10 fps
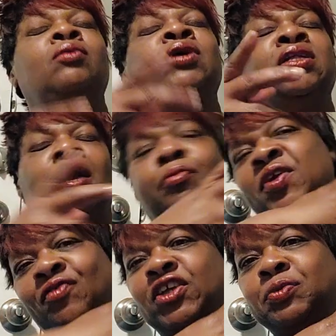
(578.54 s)
in a
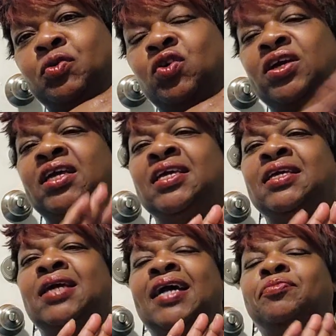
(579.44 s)
previous book,
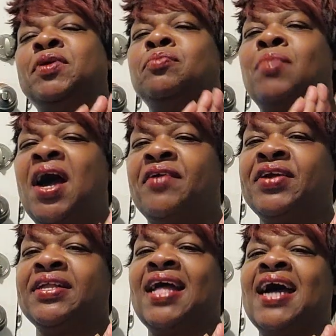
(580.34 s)
he had been
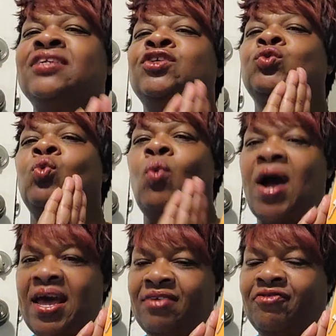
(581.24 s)
married, and his
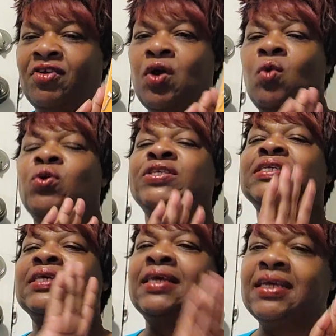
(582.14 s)
wife
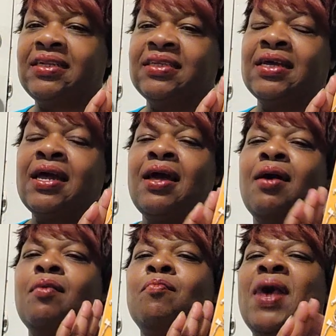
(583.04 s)
was killed
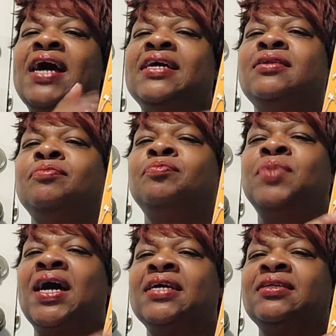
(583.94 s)
by
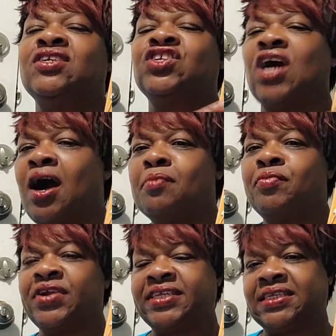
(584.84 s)
the charm
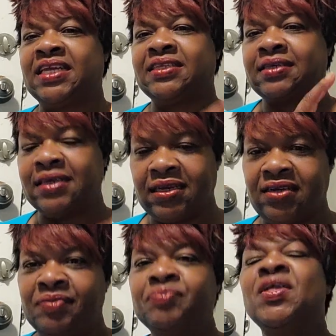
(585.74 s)
bracelet
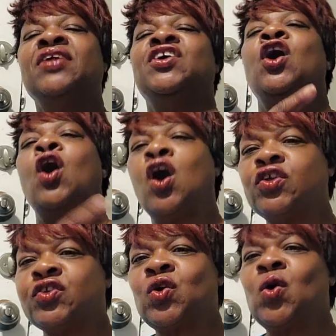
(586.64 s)
killer. They are
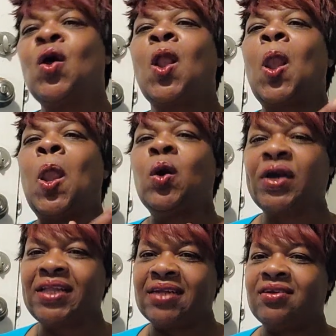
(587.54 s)
also
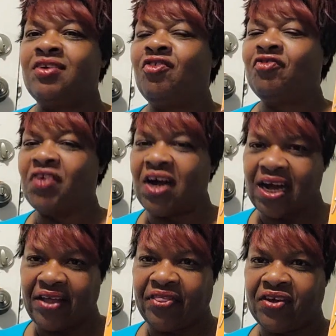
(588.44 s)
looking at her
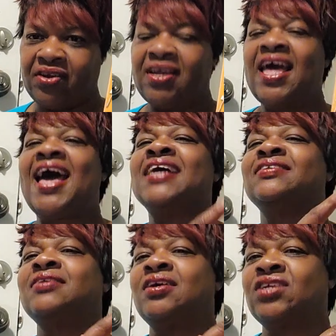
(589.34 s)
father
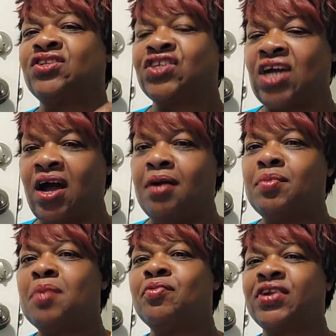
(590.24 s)
as the
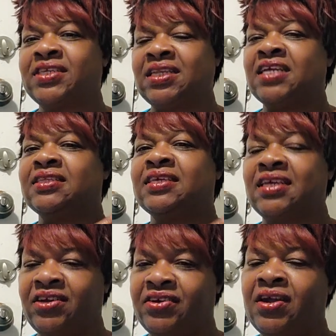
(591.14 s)
charm bracelet
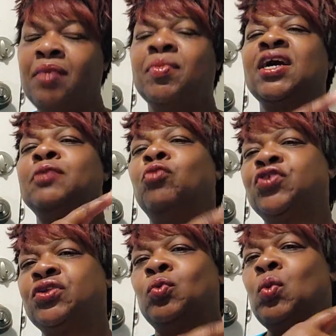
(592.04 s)
killer, because
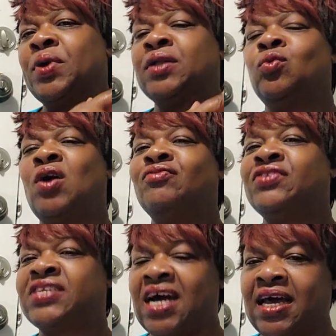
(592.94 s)
most of the women who
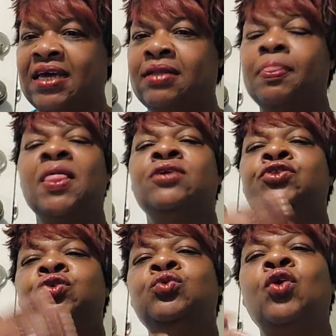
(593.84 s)
have died
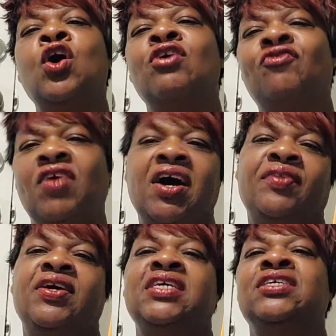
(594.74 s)
knew her
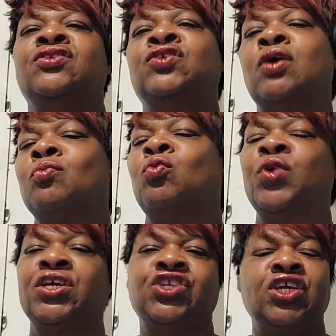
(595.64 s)
father in some
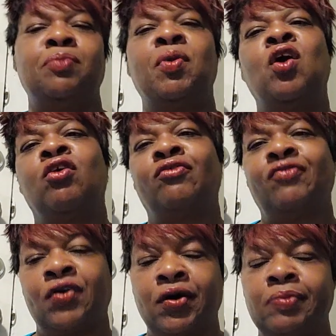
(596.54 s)
way, shape, or
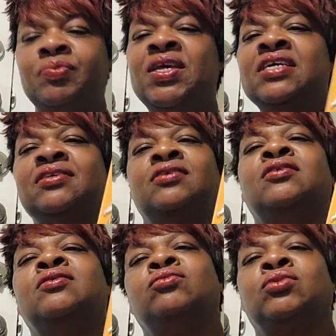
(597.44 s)
form.
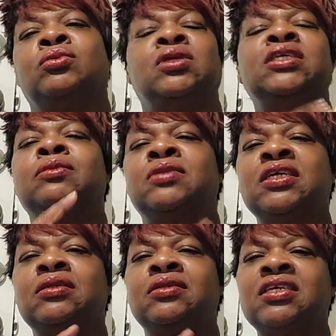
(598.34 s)
So
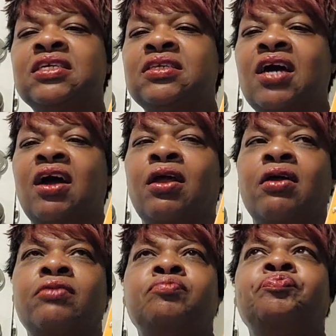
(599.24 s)
these
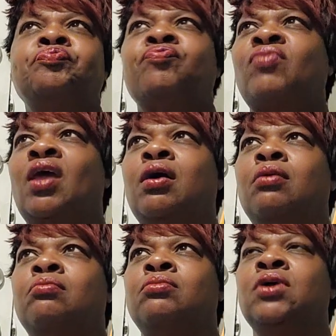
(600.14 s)
are
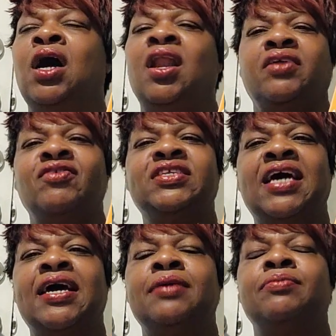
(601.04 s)
a lot of the
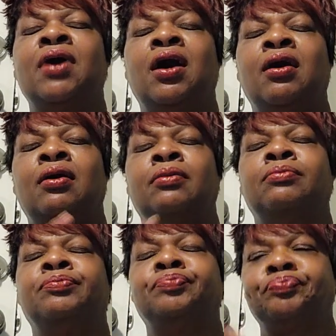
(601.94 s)

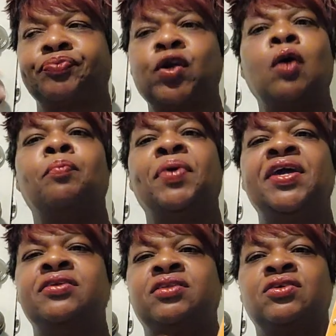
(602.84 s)
time
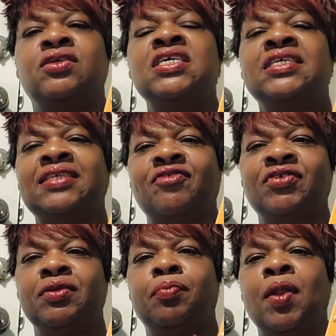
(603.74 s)
compared to
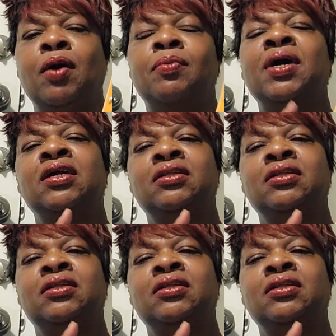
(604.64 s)
Stephanie Plum